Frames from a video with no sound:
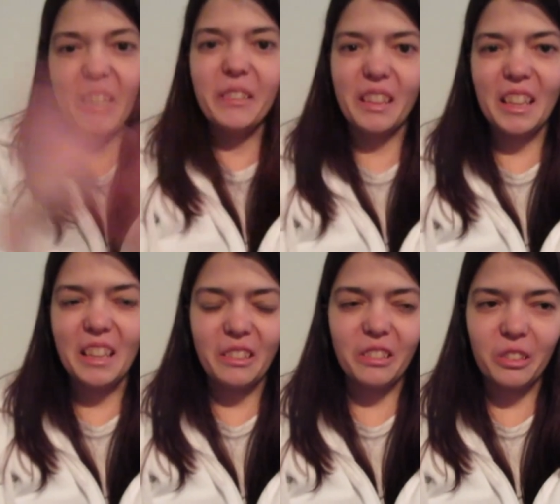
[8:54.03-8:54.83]
but
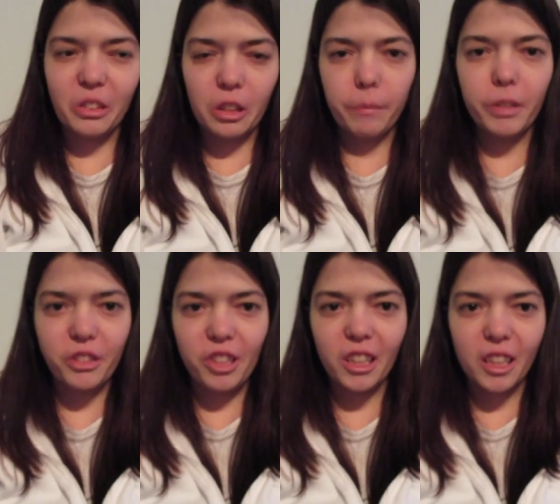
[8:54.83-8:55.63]
okay, so those are the
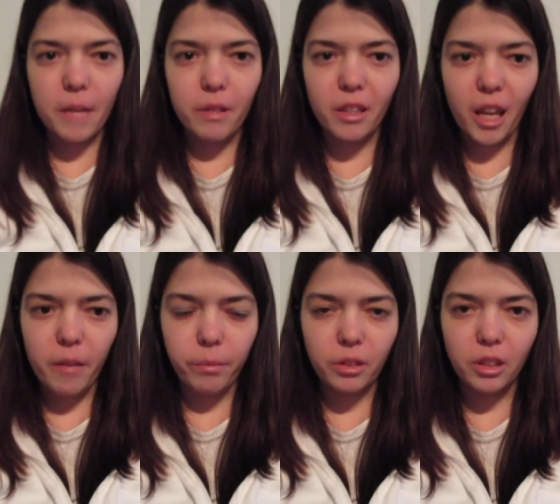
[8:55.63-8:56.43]
books that are coming in
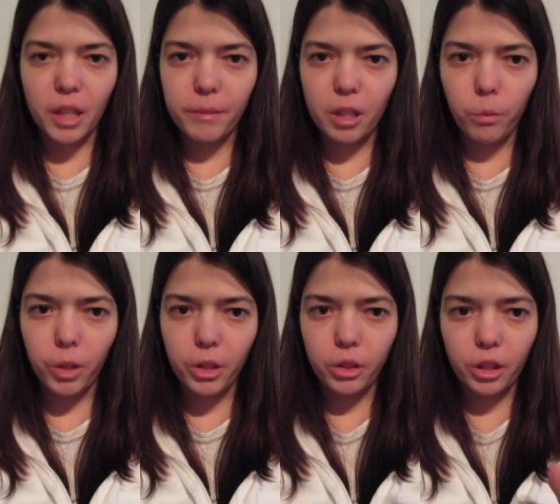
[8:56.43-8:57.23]
April. Let me know
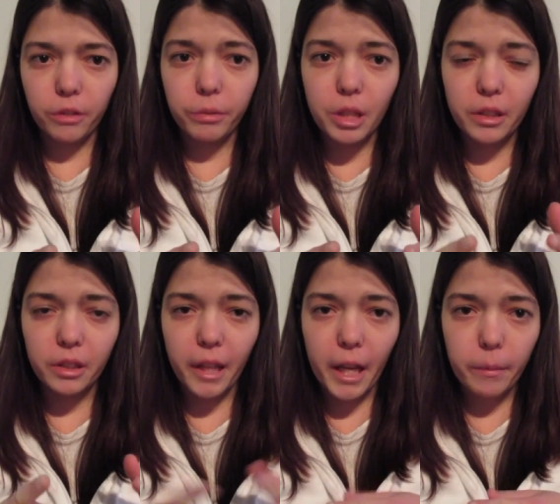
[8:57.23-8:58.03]
what you're gonna read
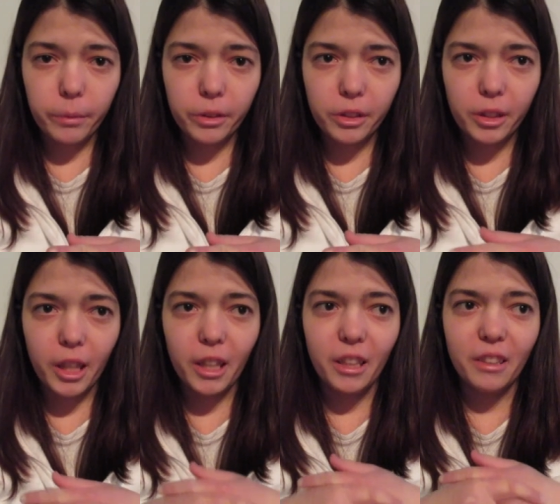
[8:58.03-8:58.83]
in April,
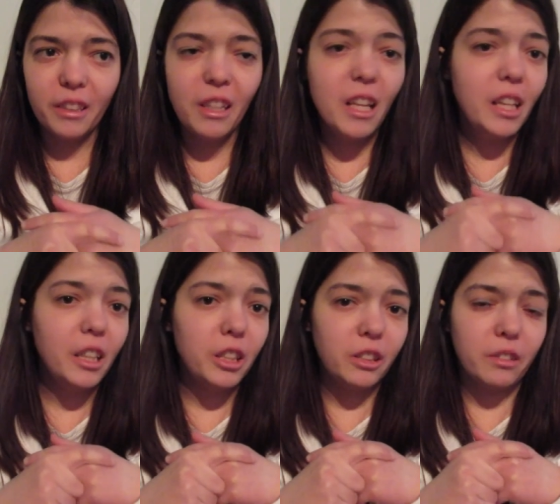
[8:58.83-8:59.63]
and
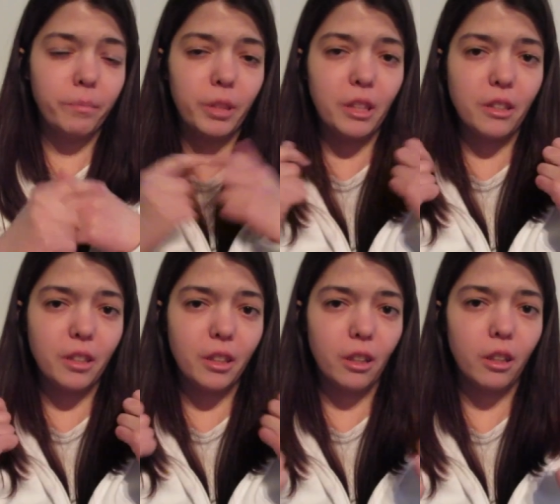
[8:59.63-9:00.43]
please
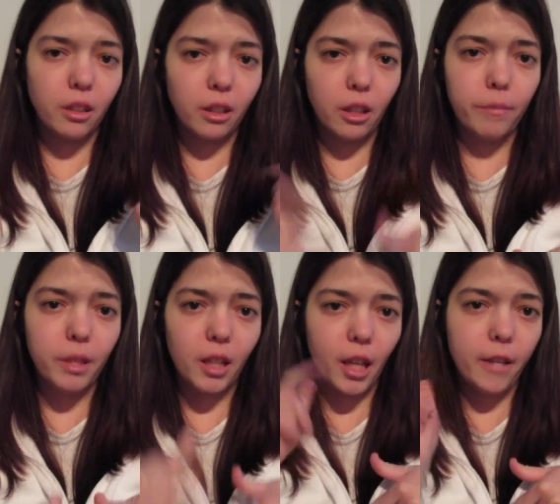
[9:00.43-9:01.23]
like,
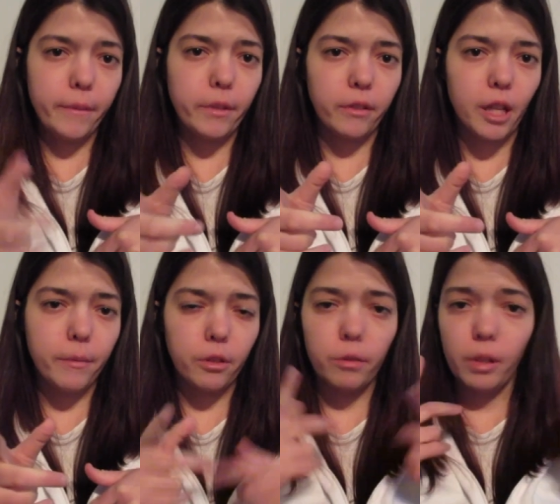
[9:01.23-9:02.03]
comment and
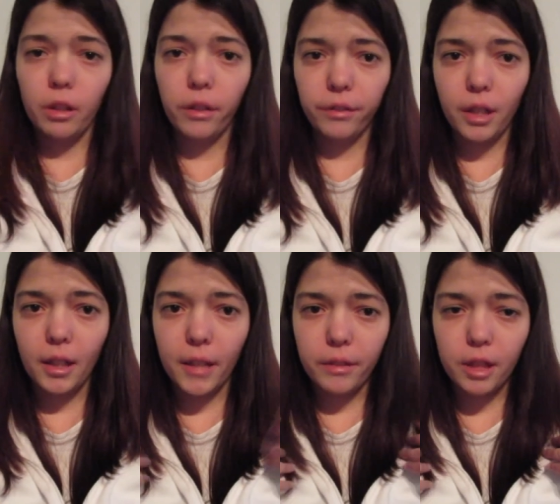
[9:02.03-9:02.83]
subscribe so you'll be notified
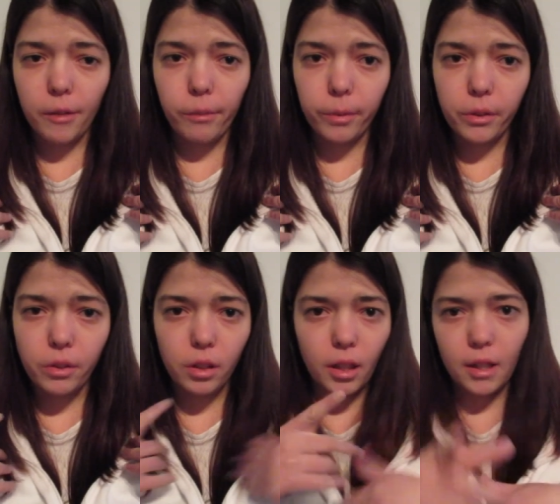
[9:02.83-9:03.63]
every time I
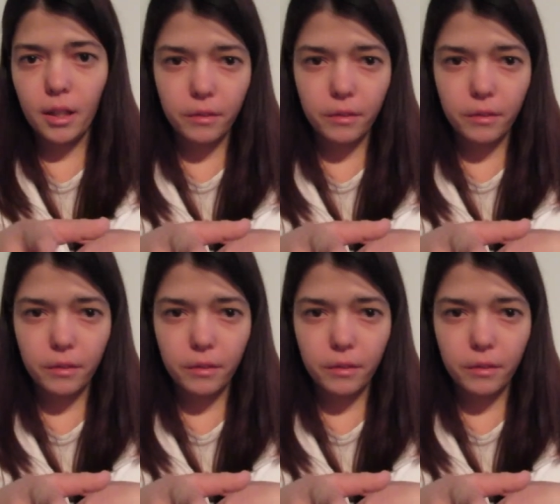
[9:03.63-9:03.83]
post and I